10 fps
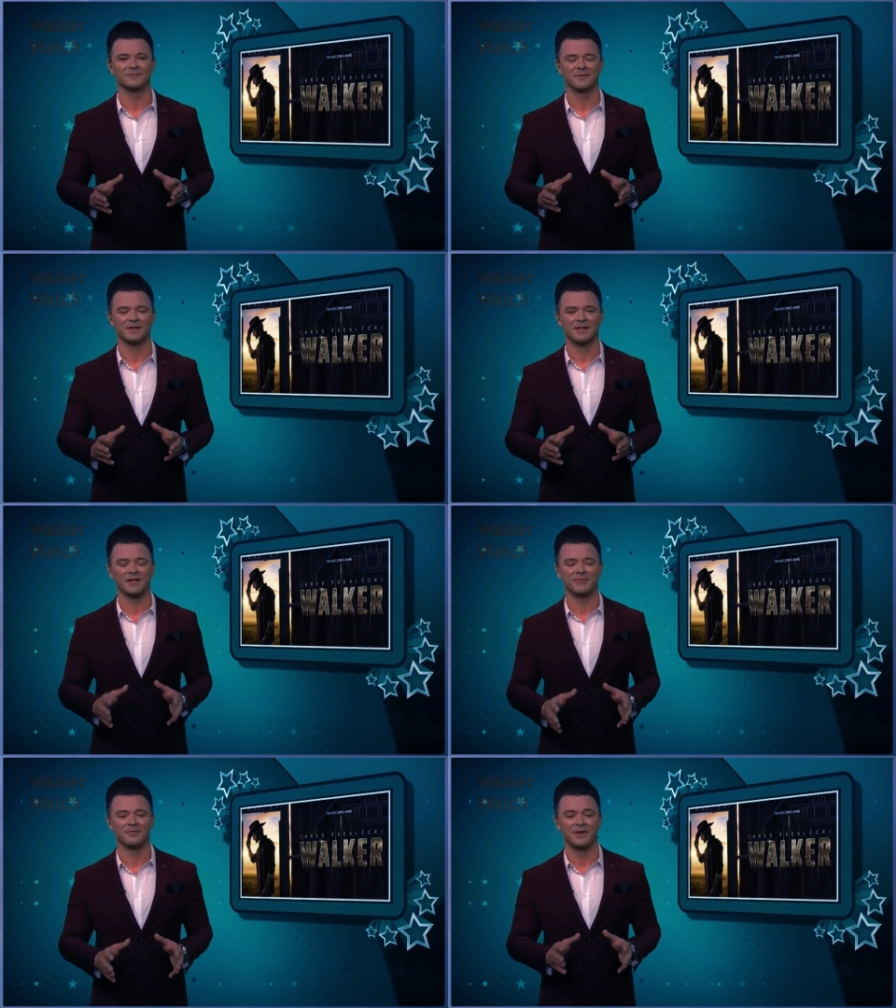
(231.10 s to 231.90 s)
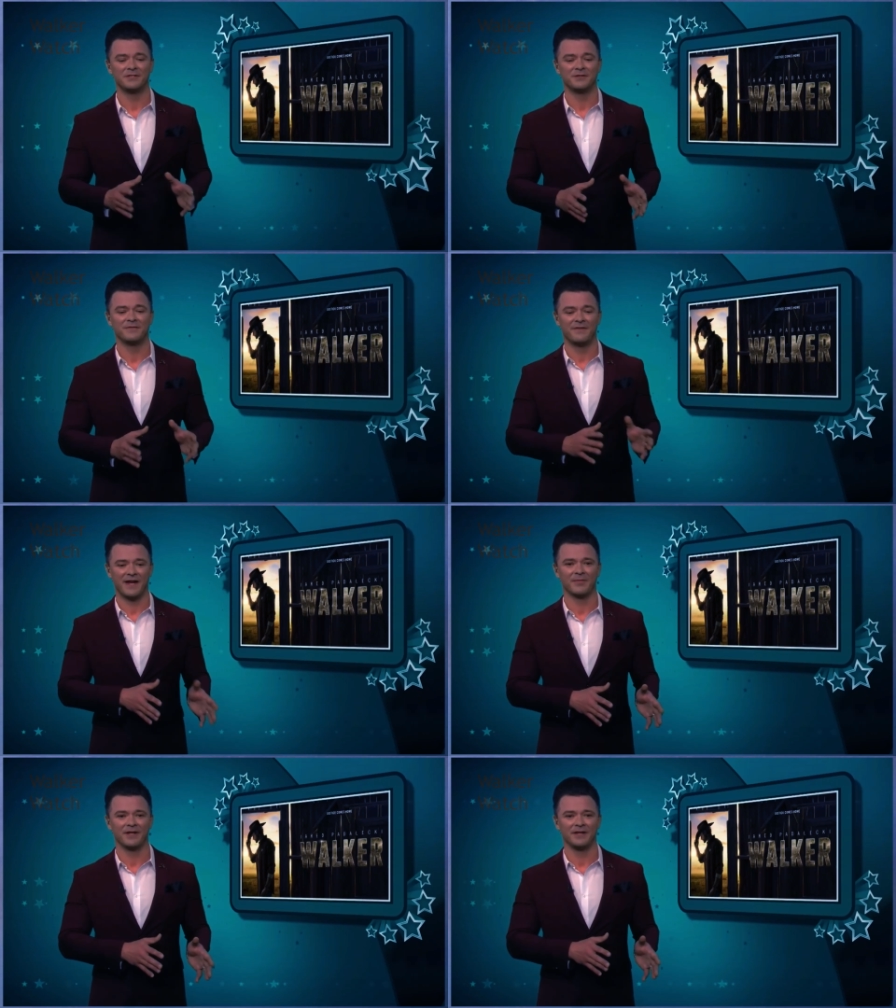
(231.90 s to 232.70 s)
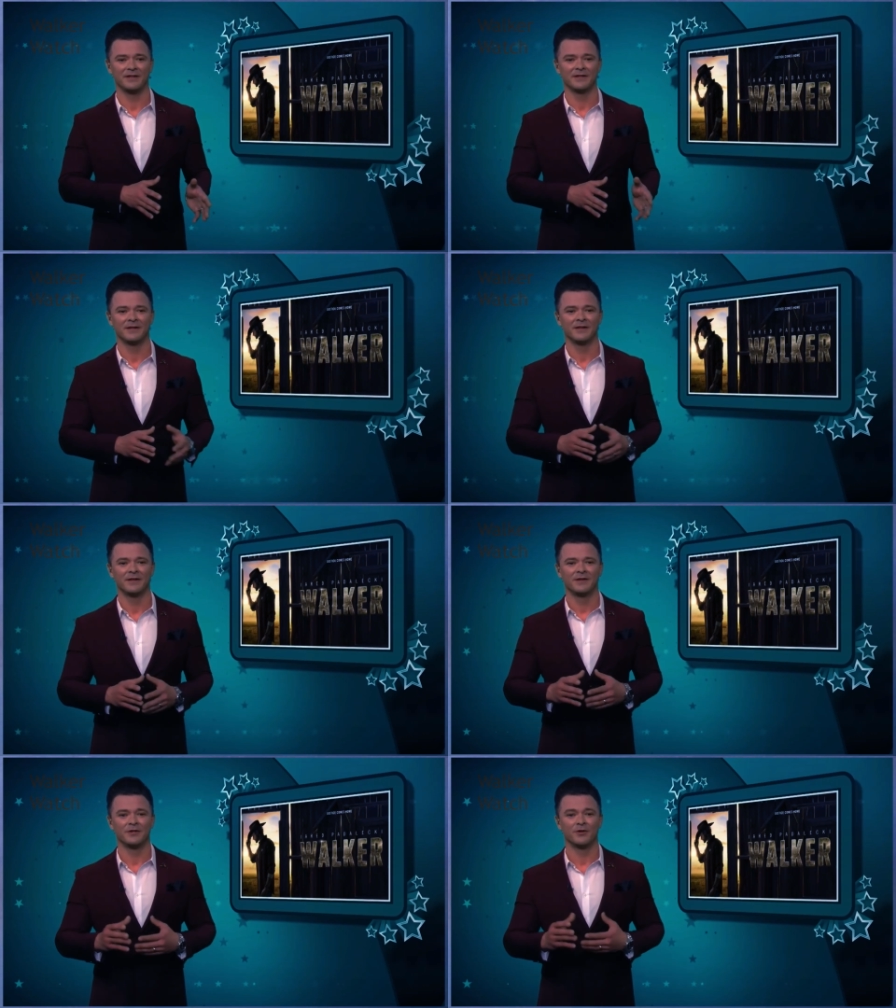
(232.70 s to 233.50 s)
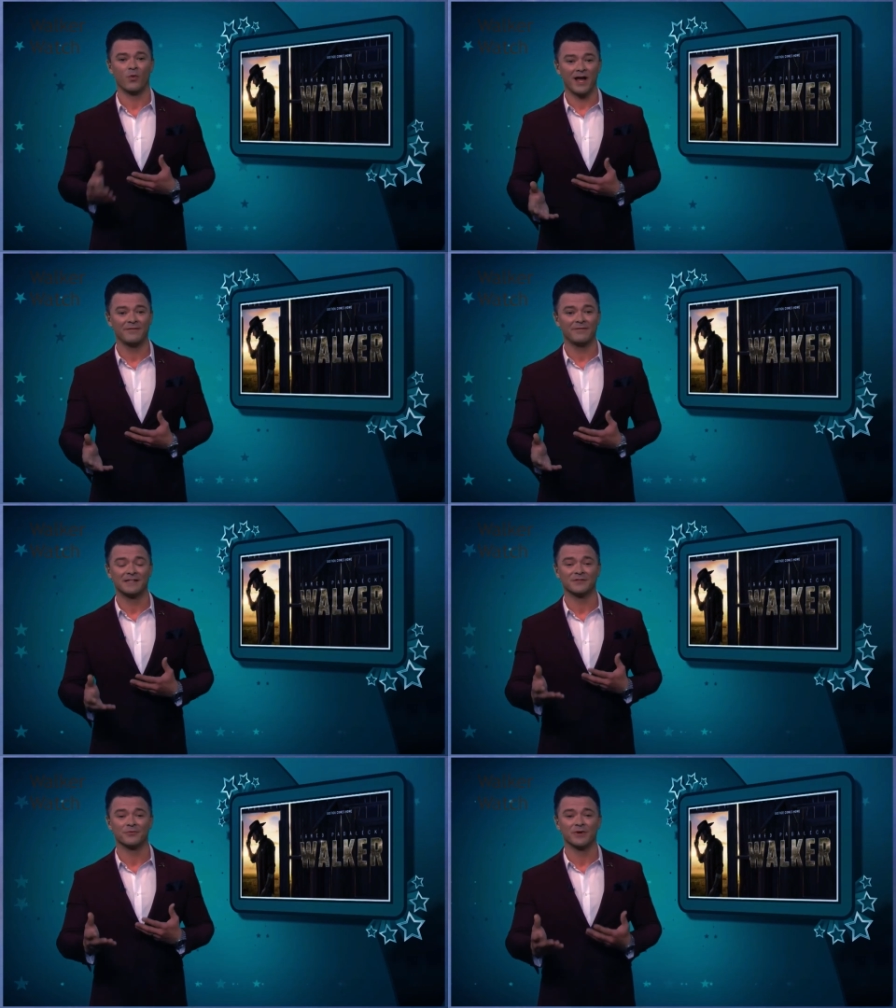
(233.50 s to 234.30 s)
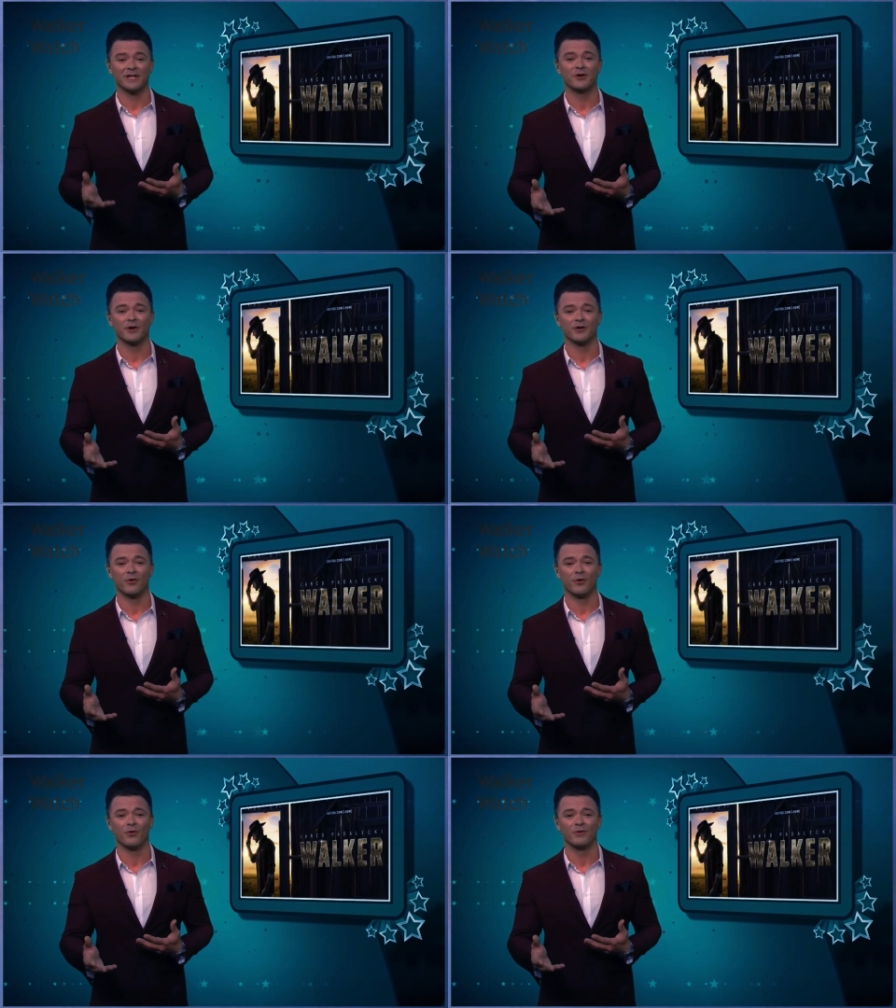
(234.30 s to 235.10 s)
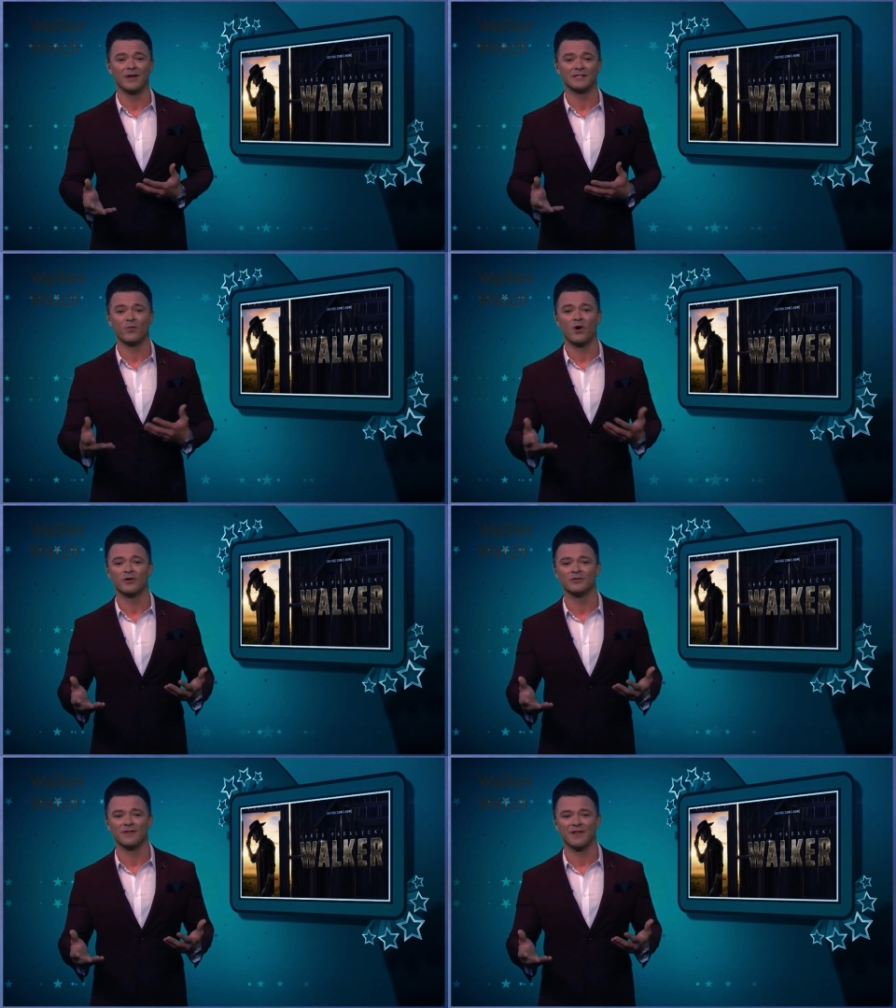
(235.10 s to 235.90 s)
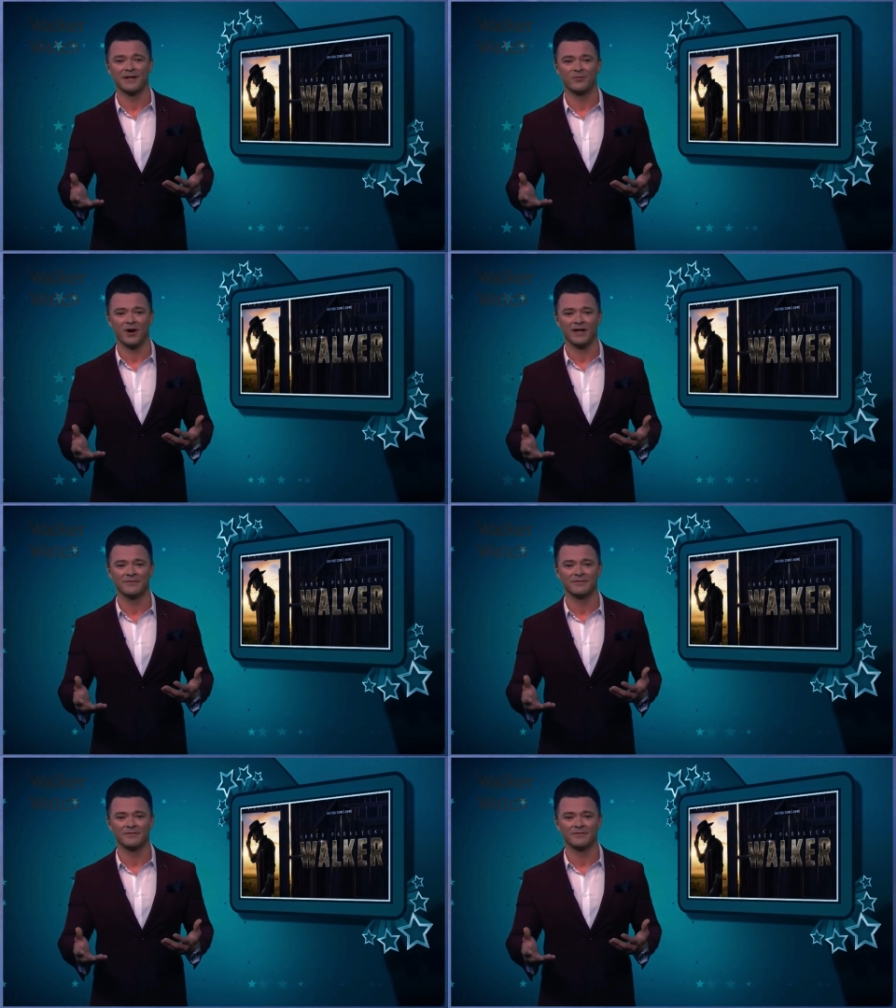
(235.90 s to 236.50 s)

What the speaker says: Now you mentioned family. Your wife has a reoccurring role as Walker's late wife.